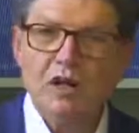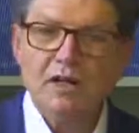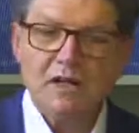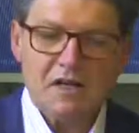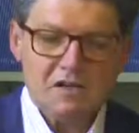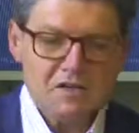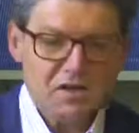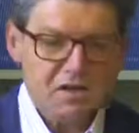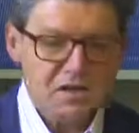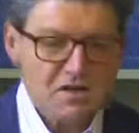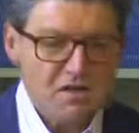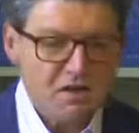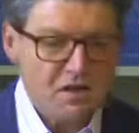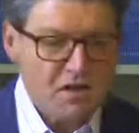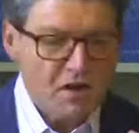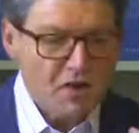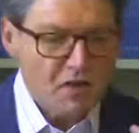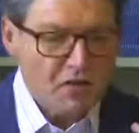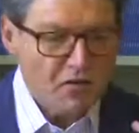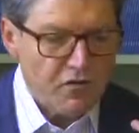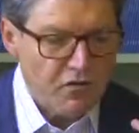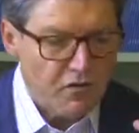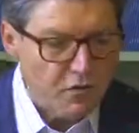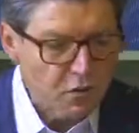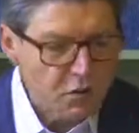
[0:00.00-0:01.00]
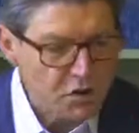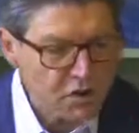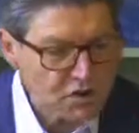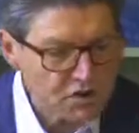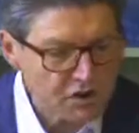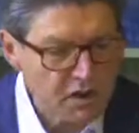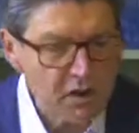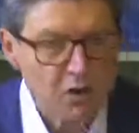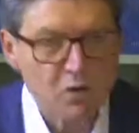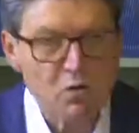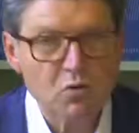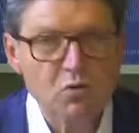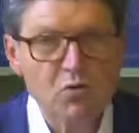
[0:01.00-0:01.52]
and he actually
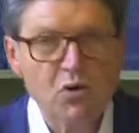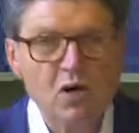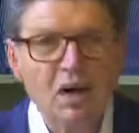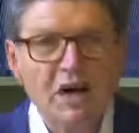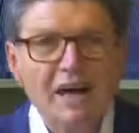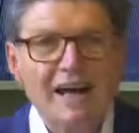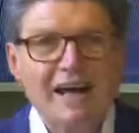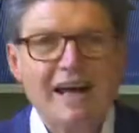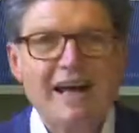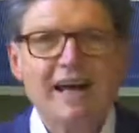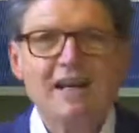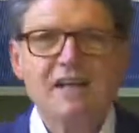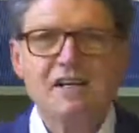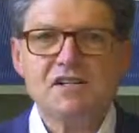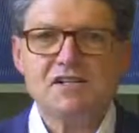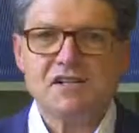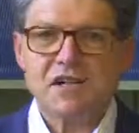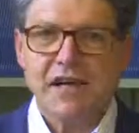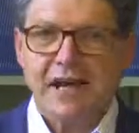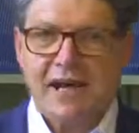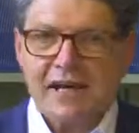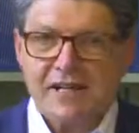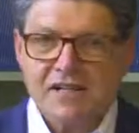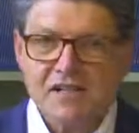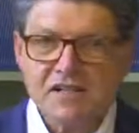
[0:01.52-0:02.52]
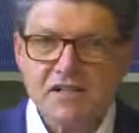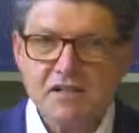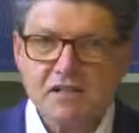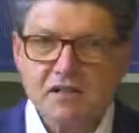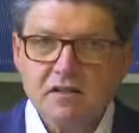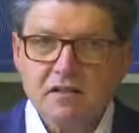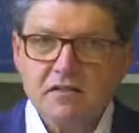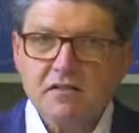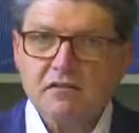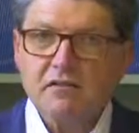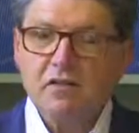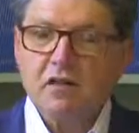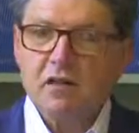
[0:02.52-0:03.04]
defines the symbol and
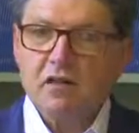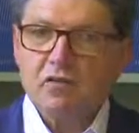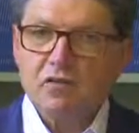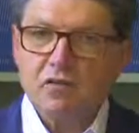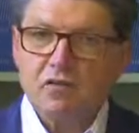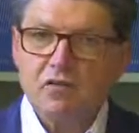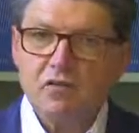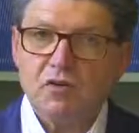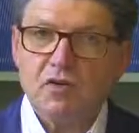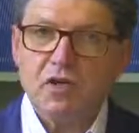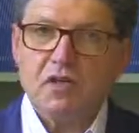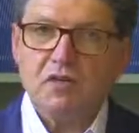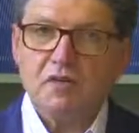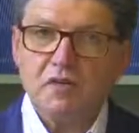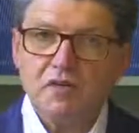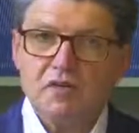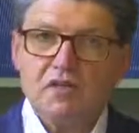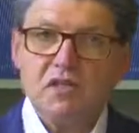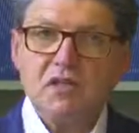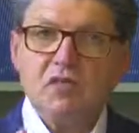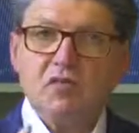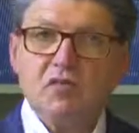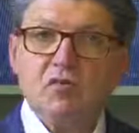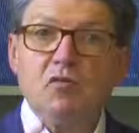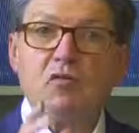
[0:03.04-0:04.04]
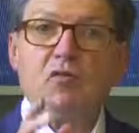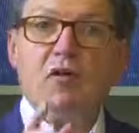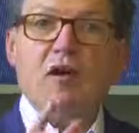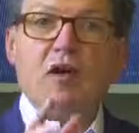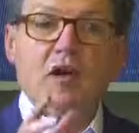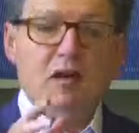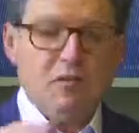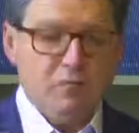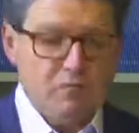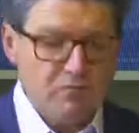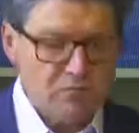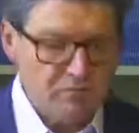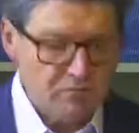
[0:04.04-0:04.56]
says it is the
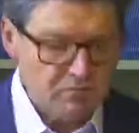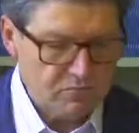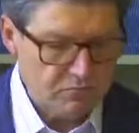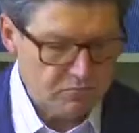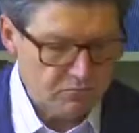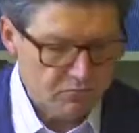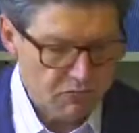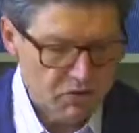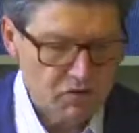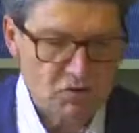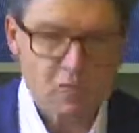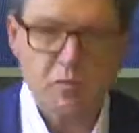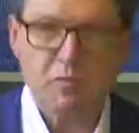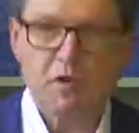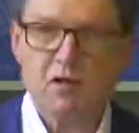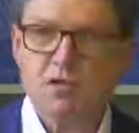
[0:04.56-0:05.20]
idea